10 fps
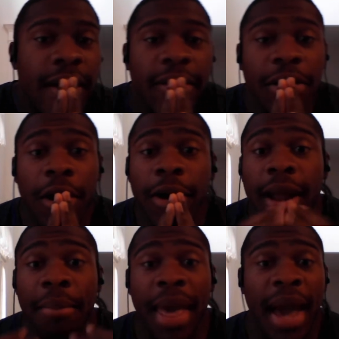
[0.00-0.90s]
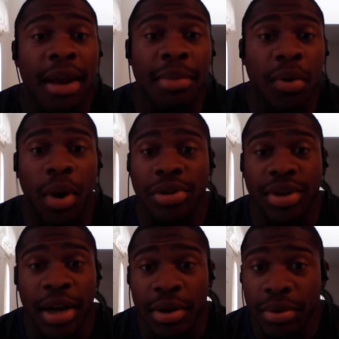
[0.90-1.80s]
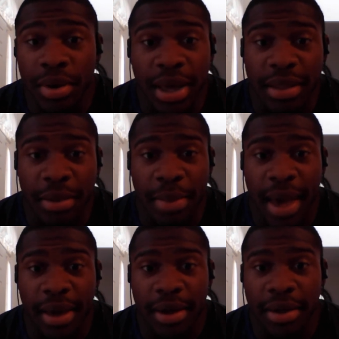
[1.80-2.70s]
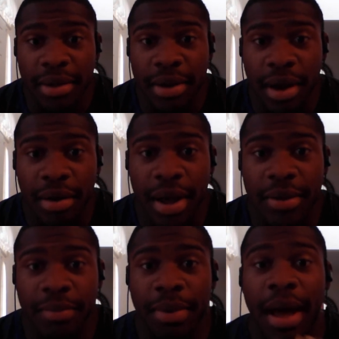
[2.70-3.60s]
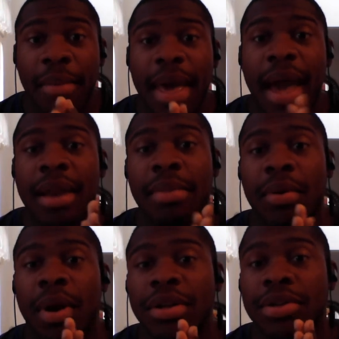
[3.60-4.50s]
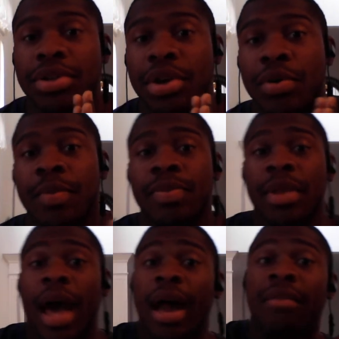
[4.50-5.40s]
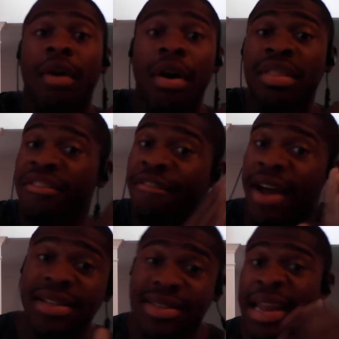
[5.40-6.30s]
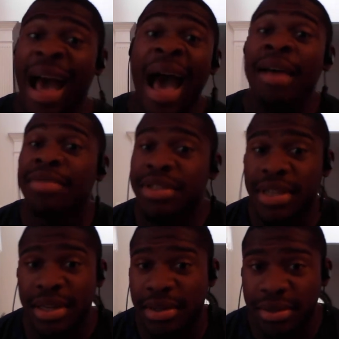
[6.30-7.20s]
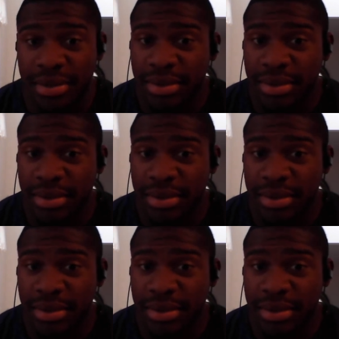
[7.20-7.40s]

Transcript: and I'm an anime watcher. I don't look at the manga, all right? But I'm an anime watcher. So out of all the fights that I've seen,